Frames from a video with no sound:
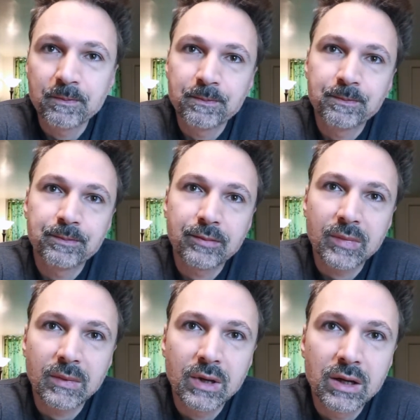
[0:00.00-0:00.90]

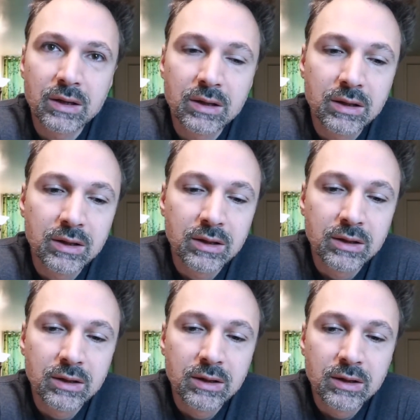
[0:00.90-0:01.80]

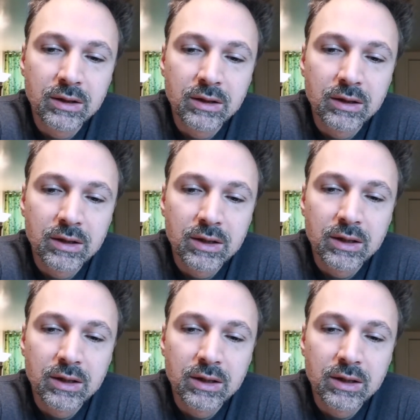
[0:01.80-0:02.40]
(no one is talking)